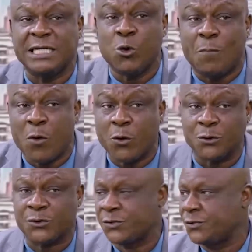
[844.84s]

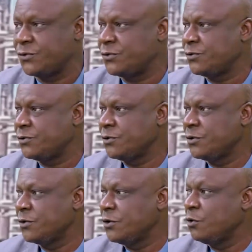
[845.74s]
loopholes
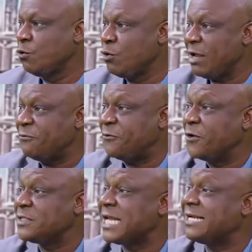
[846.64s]
where
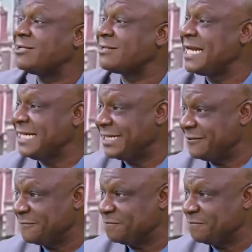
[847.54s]
funds are draining?